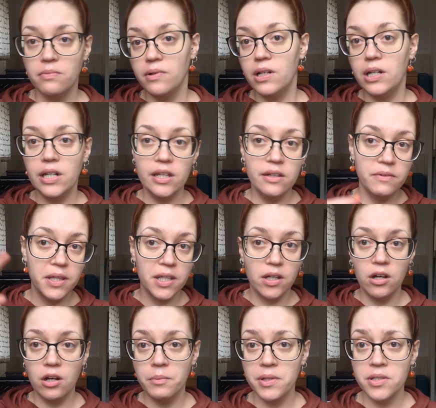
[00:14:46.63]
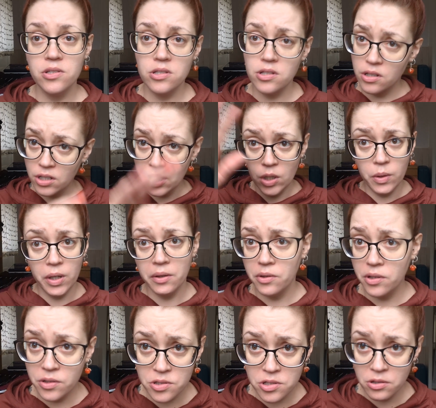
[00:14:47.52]
Leave in the comments. You know how
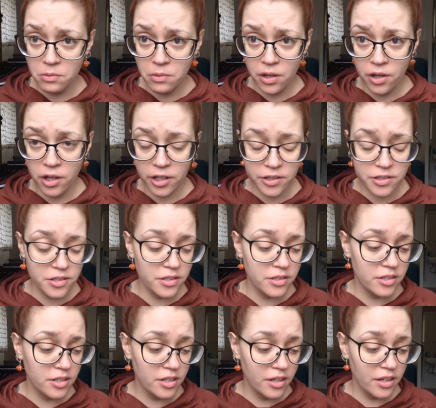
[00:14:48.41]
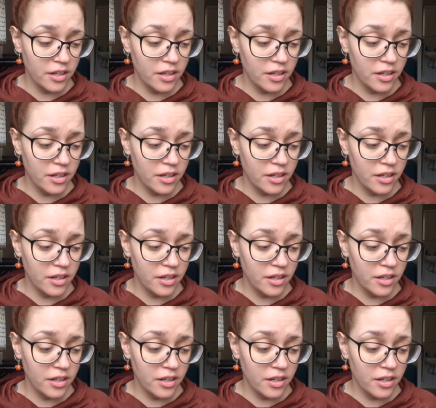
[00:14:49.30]
YouTube works.